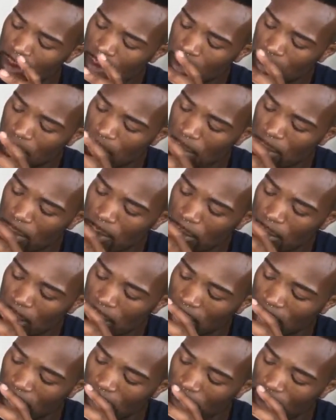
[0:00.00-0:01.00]
Ooh,
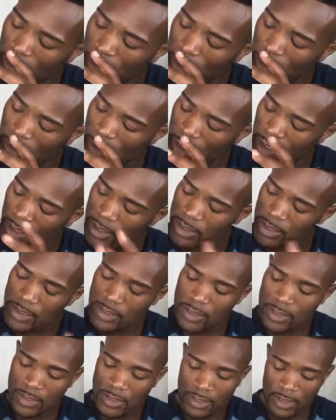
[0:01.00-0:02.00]
hello
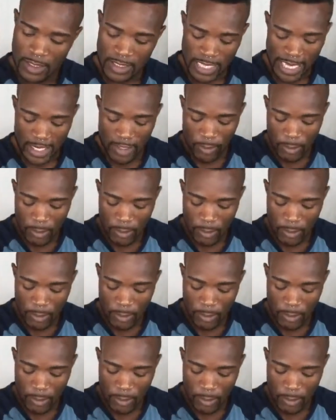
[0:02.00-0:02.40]
orange. And